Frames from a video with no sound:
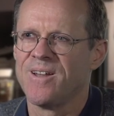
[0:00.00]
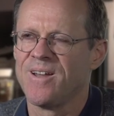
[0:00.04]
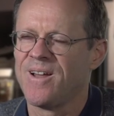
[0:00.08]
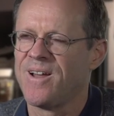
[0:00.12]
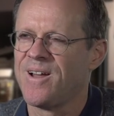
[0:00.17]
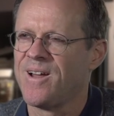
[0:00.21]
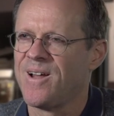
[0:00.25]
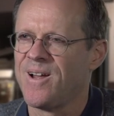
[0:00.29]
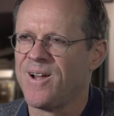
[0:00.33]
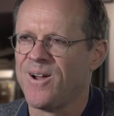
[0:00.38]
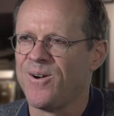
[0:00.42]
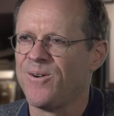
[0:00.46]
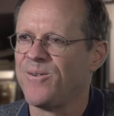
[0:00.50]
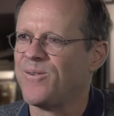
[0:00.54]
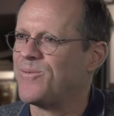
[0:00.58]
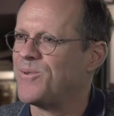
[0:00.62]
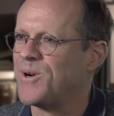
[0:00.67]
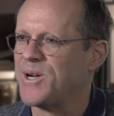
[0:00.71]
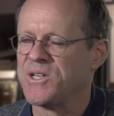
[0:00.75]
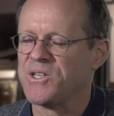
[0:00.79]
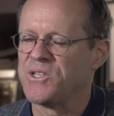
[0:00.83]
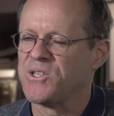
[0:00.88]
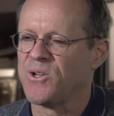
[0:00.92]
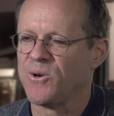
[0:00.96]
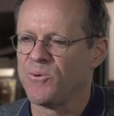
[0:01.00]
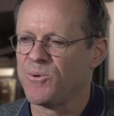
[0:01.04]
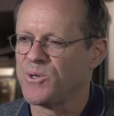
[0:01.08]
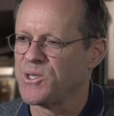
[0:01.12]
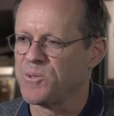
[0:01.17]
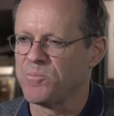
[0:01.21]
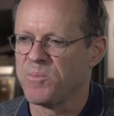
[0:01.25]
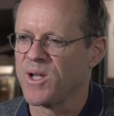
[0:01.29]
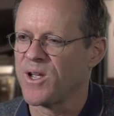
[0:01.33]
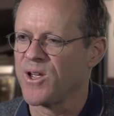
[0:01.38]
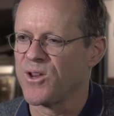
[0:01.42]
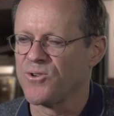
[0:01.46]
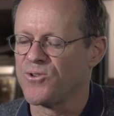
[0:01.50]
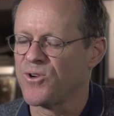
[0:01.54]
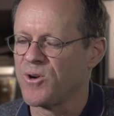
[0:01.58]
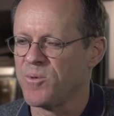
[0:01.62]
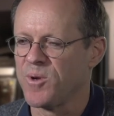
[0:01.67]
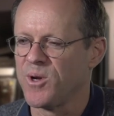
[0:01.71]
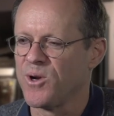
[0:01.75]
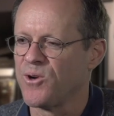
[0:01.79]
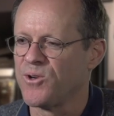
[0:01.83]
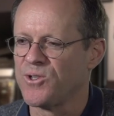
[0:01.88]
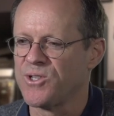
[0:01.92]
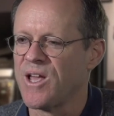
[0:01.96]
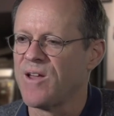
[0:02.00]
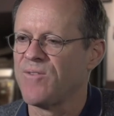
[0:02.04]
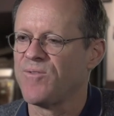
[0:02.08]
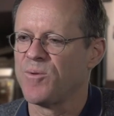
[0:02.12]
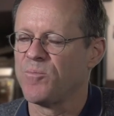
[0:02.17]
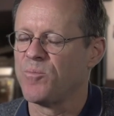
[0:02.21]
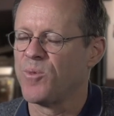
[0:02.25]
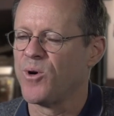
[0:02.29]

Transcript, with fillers: was a big contributor. David